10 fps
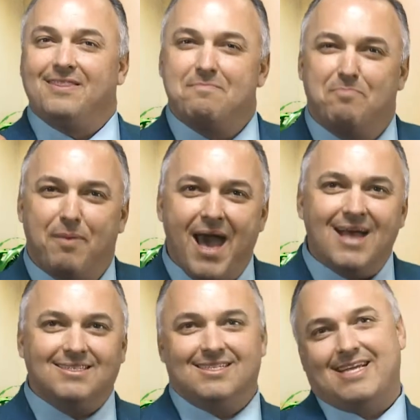the
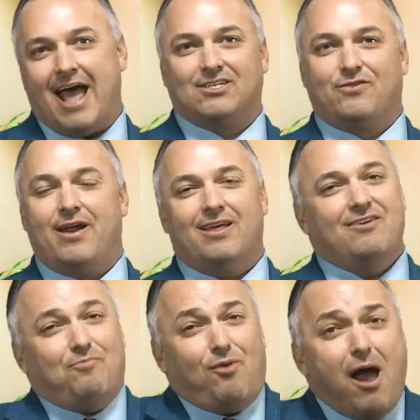best tax credit
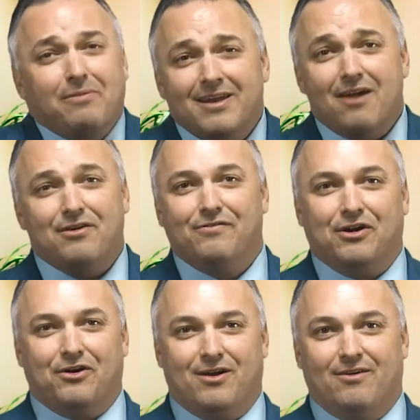you've probably never even
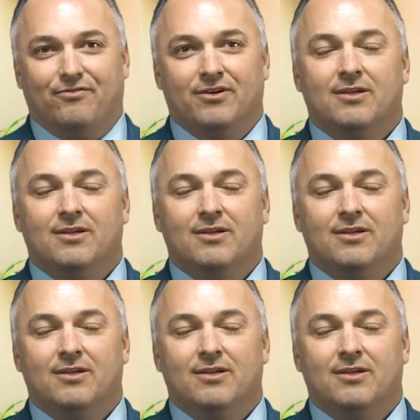heard of.